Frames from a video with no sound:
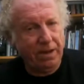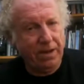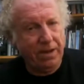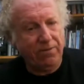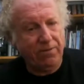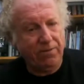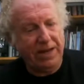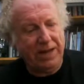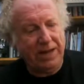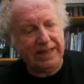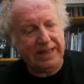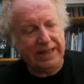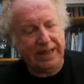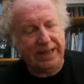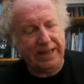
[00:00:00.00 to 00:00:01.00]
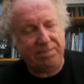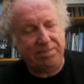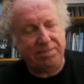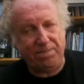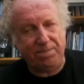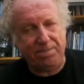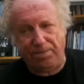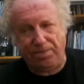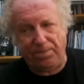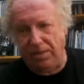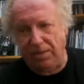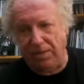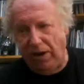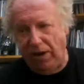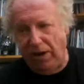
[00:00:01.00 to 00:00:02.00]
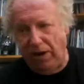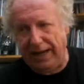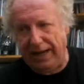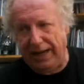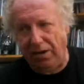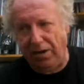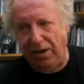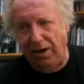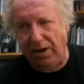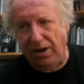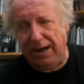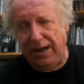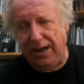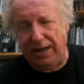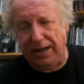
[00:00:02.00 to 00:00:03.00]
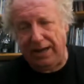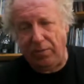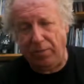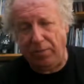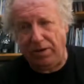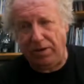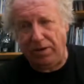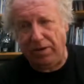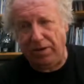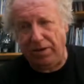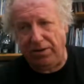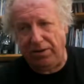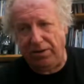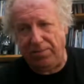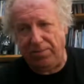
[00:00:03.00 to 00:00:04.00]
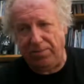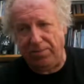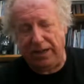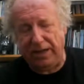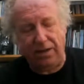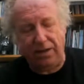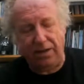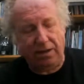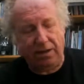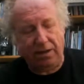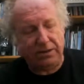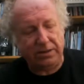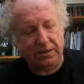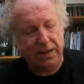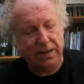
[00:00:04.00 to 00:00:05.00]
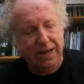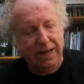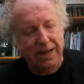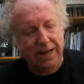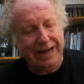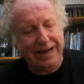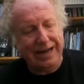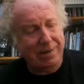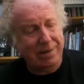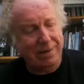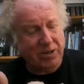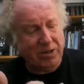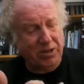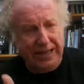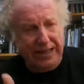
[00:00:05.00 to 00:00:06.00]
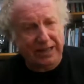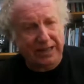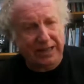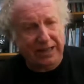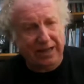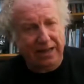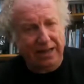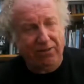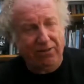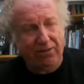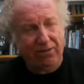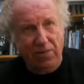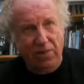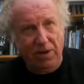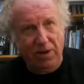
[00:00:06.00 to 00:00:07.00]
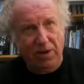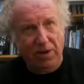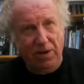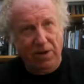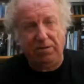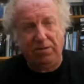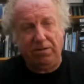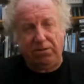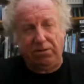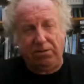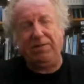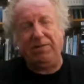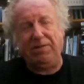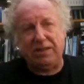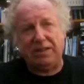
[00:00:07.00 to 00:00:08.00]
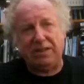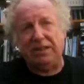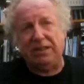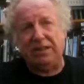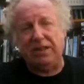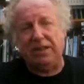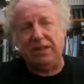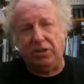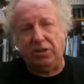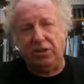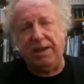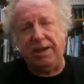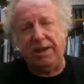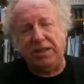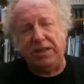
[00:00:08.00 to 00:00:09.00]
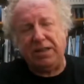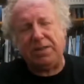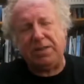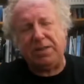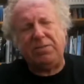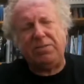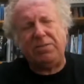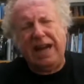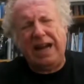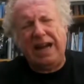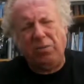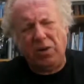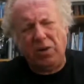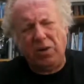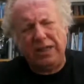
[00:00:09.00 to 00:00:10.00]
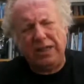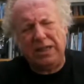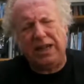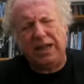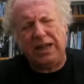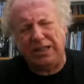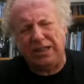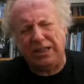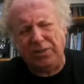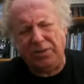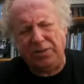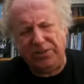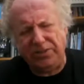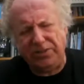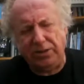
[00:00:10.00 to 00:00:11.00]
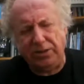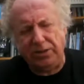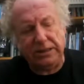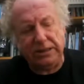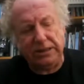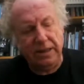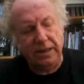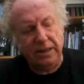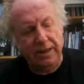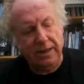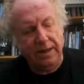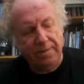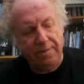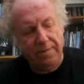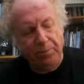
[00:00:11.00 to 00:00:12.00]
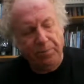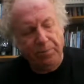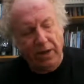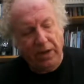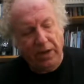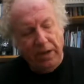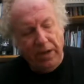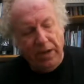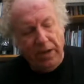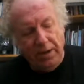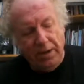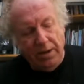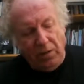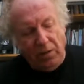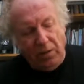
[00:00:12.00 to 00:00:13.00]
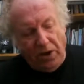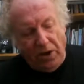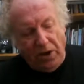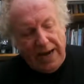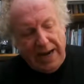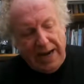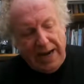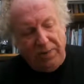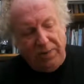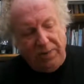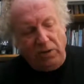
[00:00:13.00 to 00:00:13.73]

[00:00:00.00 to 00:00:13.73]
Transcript: for basically writing online that he wanted two million dollars. And he was going to get that from his, under previous agreements, but I don't want to go into that, it's too confusing. But what happened was